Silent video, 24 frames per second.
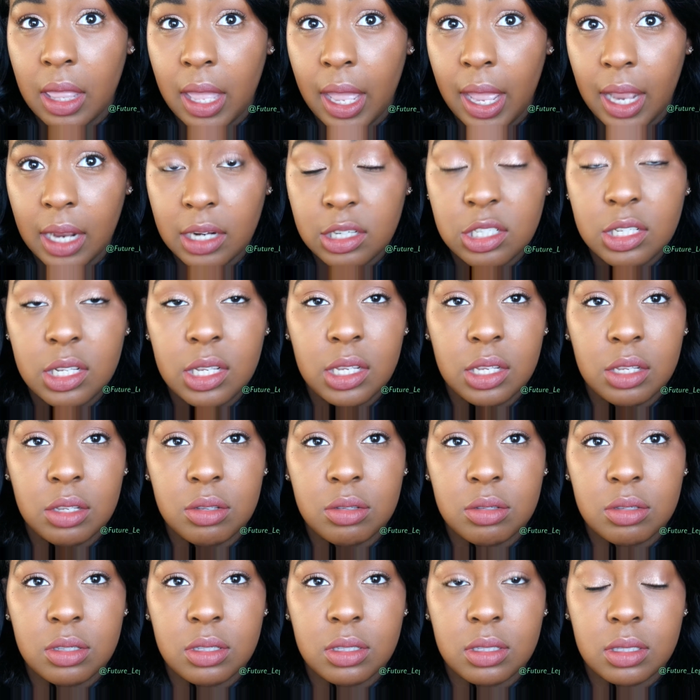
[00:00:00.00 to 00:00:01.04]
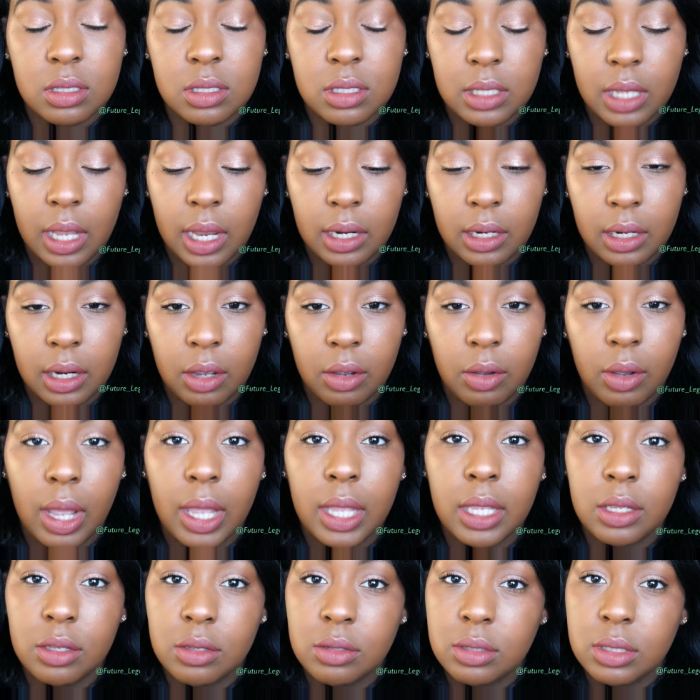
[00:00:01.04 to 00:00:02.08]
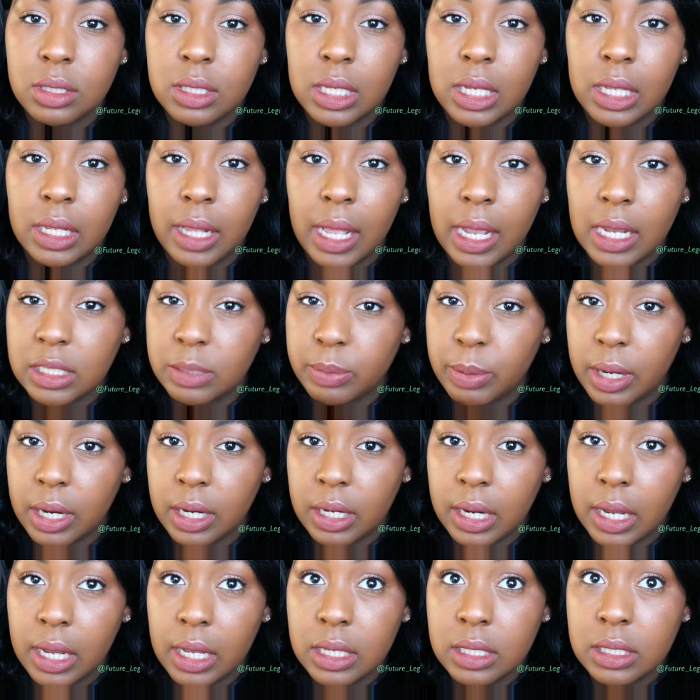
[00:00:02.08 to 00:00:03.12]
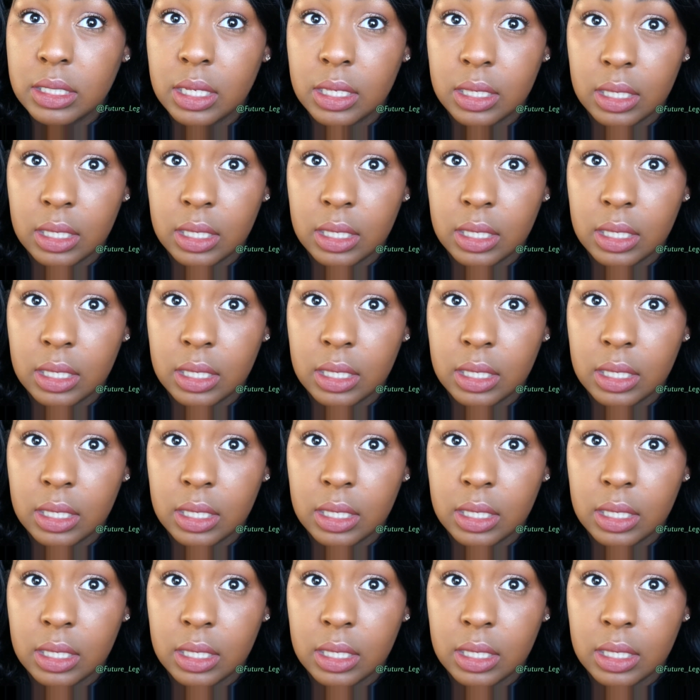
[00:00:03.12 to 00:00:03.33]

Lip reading: I actually use, side note, I use the Lash Paradise,